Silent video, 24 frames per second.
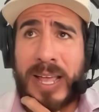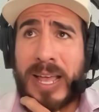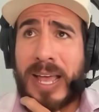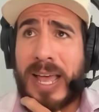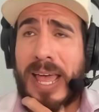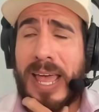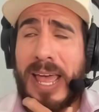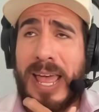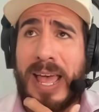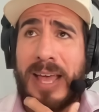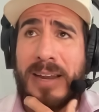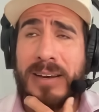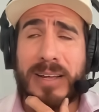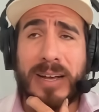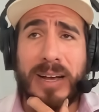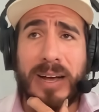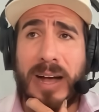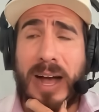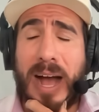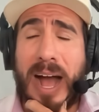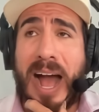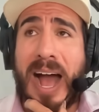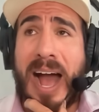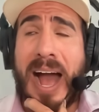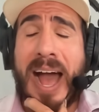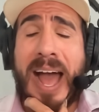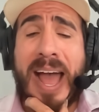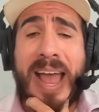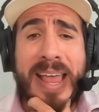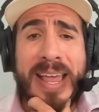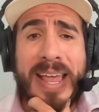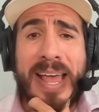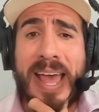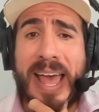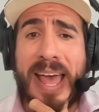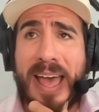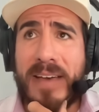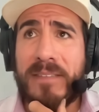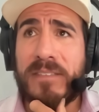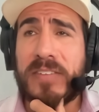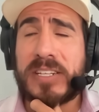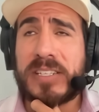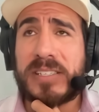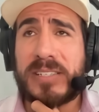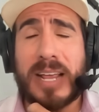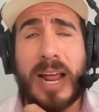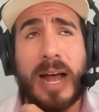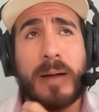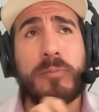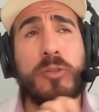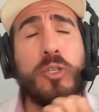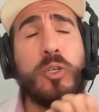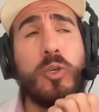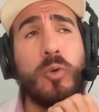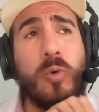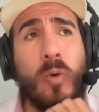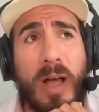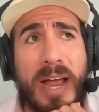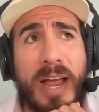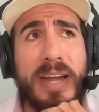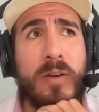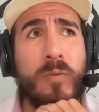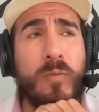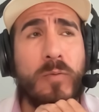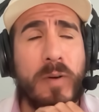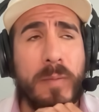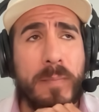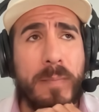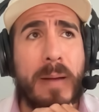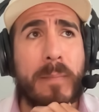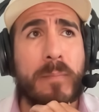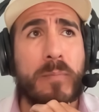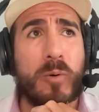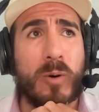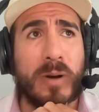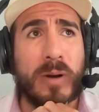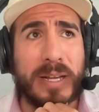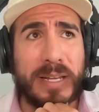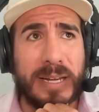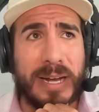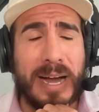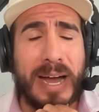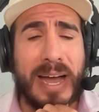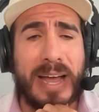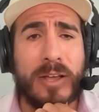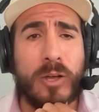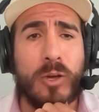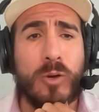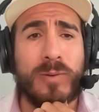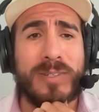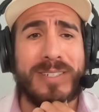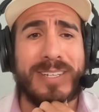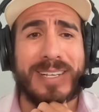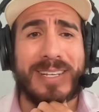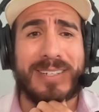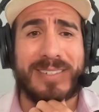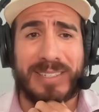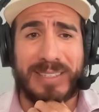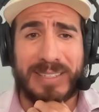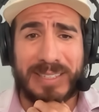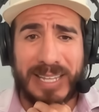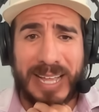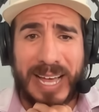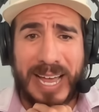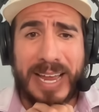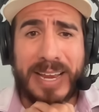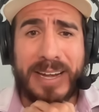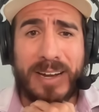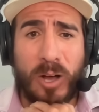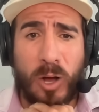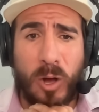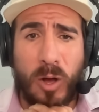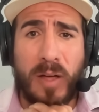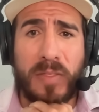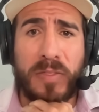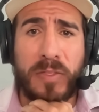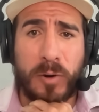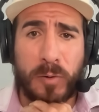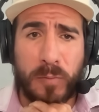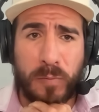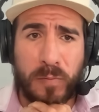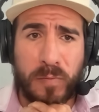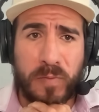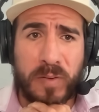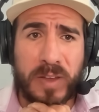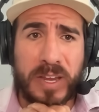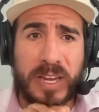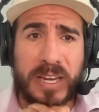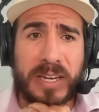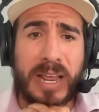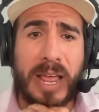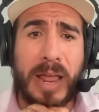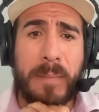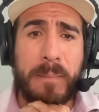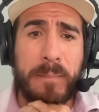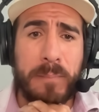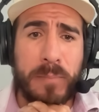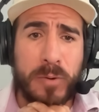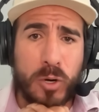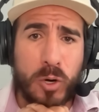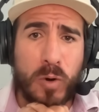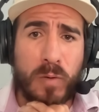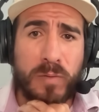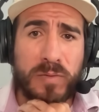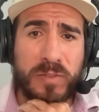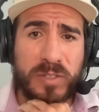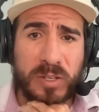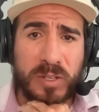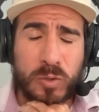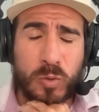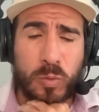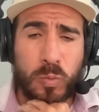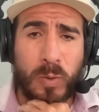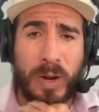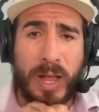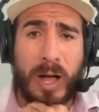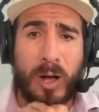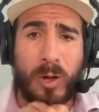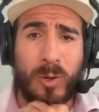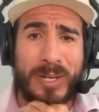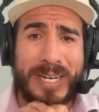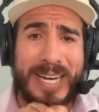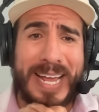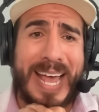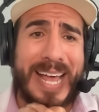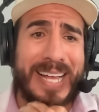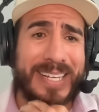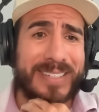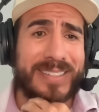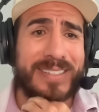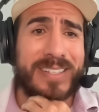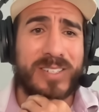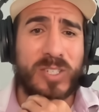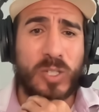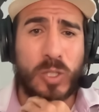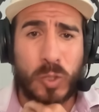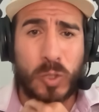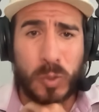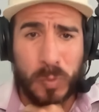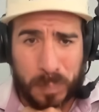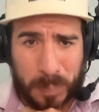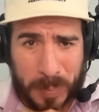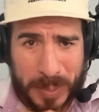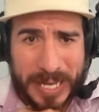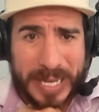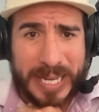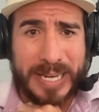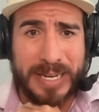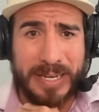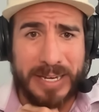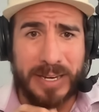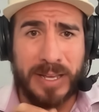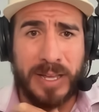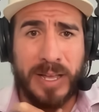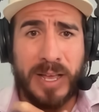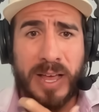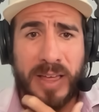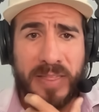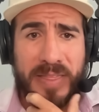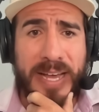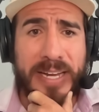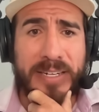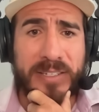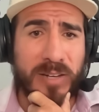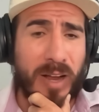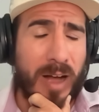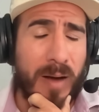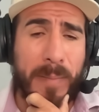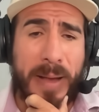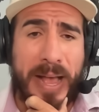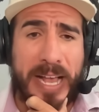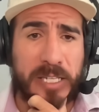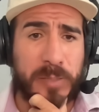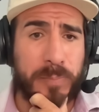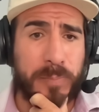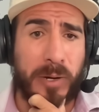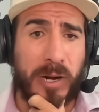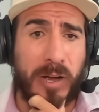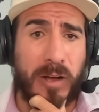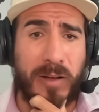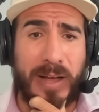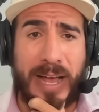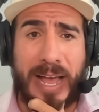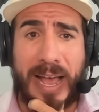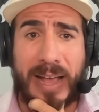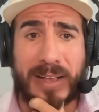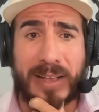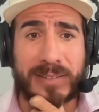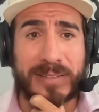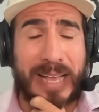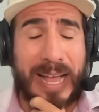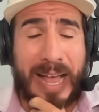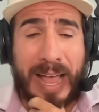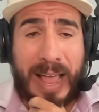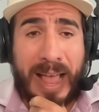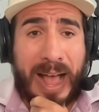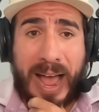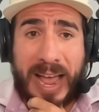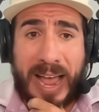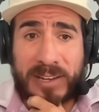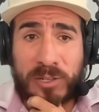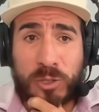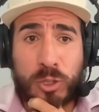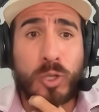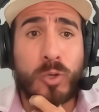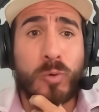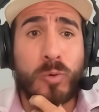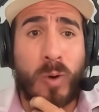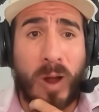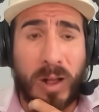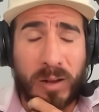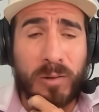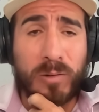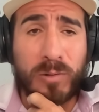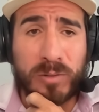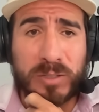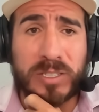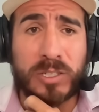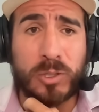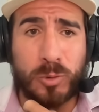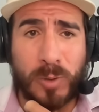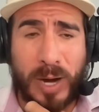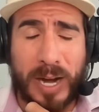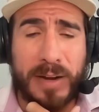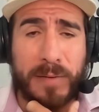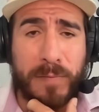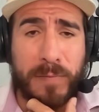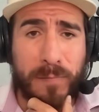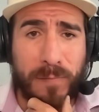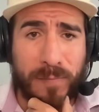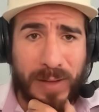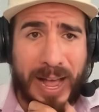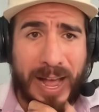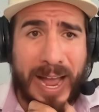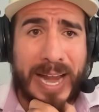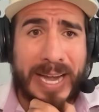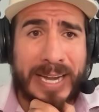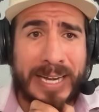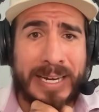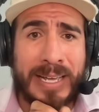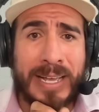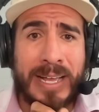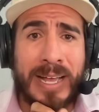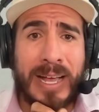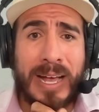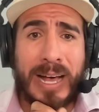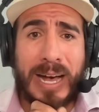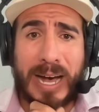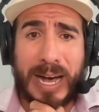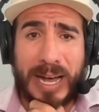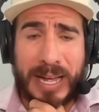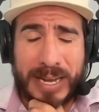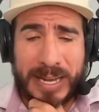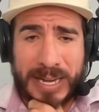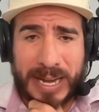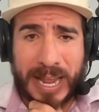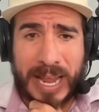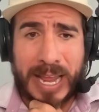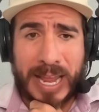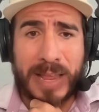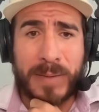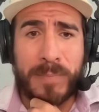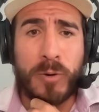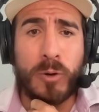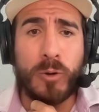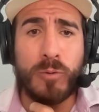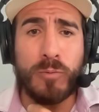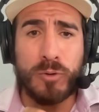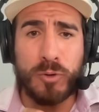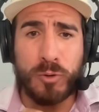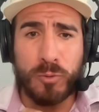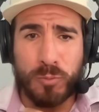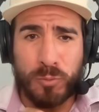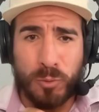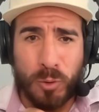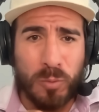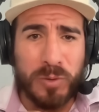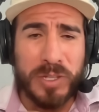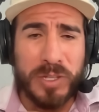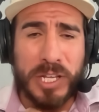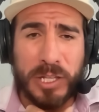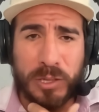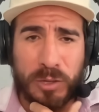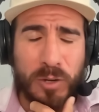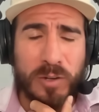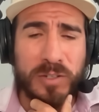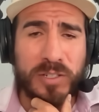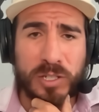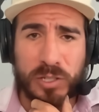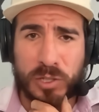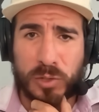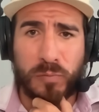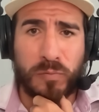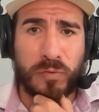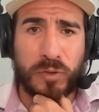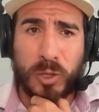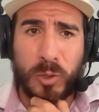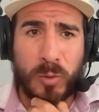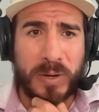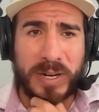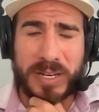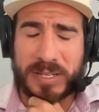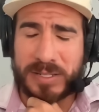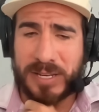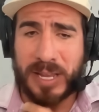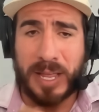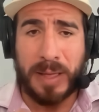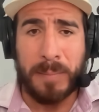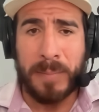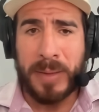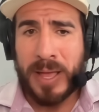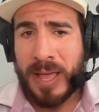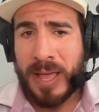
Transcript: And I haven't seen. I'm trying to remember a guy who's as light on their feet and moves as well and has the speed that Tom Aspinall has. I, I struggle to try to find a name who truly looks as fluid as him,